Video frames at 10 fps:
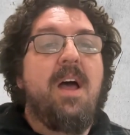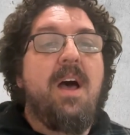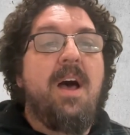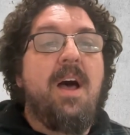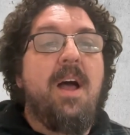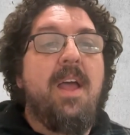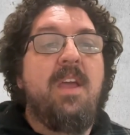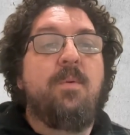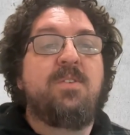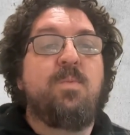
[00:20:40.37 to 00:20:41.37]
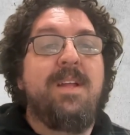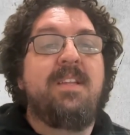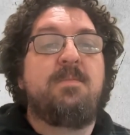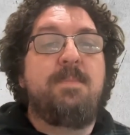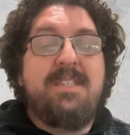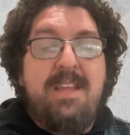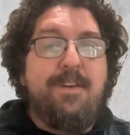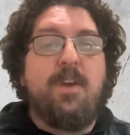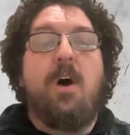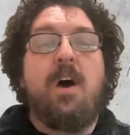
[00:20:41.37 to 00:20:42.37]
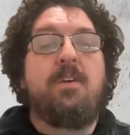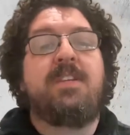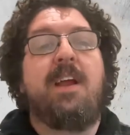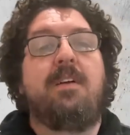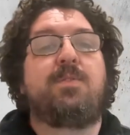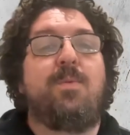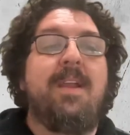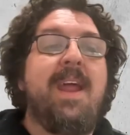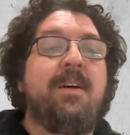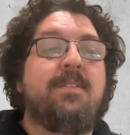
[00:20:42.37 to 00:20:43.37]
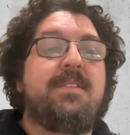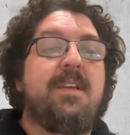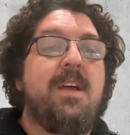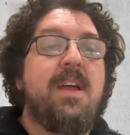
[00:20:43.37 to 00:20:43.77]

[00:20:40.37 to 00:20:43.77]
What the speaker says: it was when the specific auto tariffs were announced.